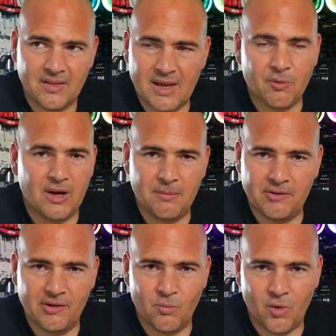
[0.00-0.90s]
they were
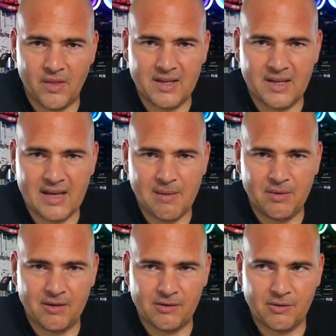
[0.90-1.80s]
limited on what they could get
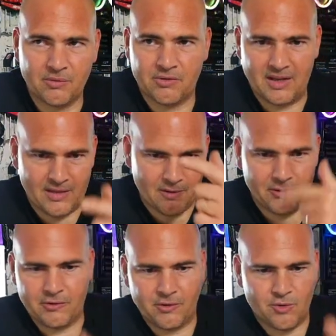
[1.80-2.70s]
because obviously they're
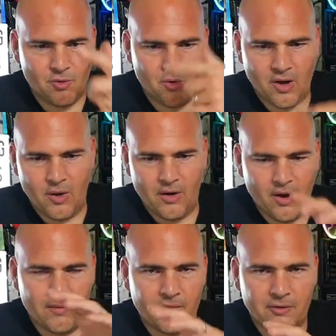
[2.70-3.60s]
a circle going
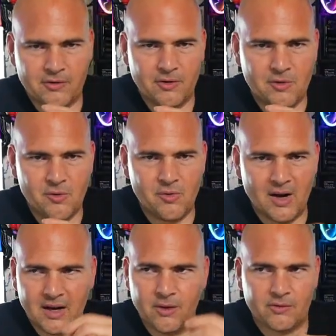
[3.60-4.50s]
over a circle
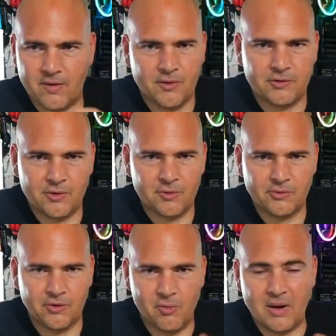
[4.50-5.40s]
and lots of other
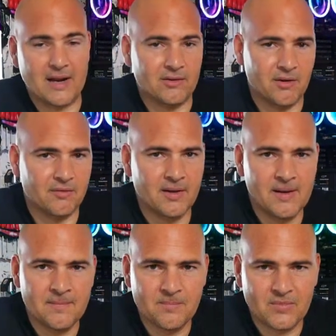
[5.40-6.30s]
circles, so you blanked off
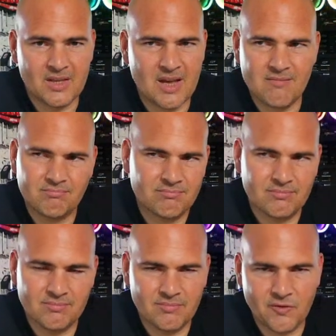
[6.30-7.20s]

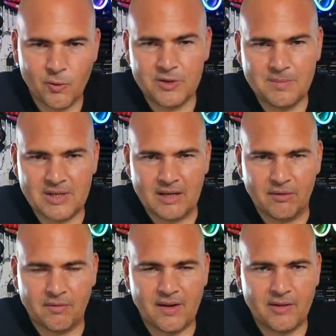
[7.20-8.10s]
40% of
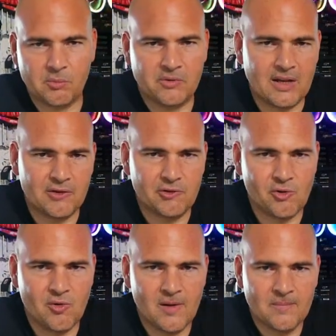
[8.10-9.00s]
the fan's
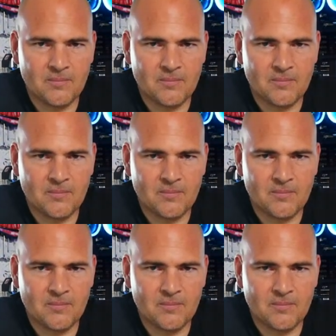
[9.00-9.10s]
potential,